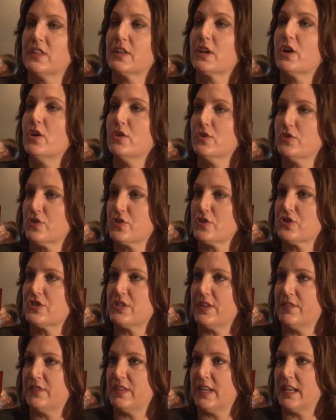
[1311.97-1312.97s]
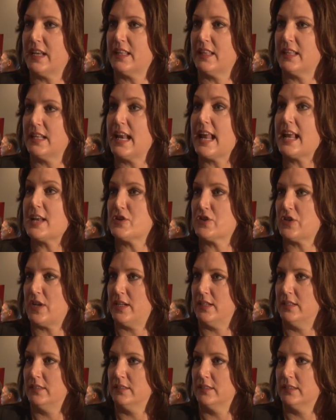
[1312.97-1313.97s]
the culture is shifting in the
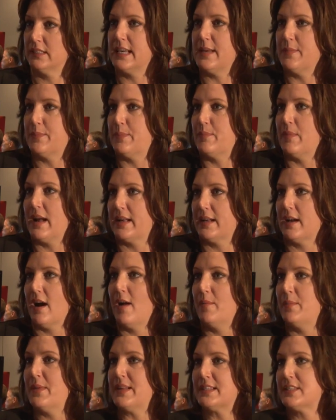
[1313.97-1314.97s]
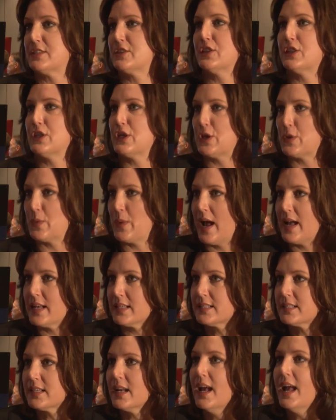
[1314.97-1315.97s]
nation. I'll keep my comments to the
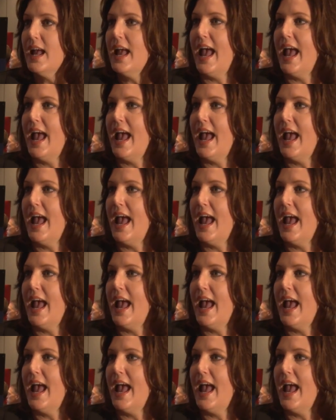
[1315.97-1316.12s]
US.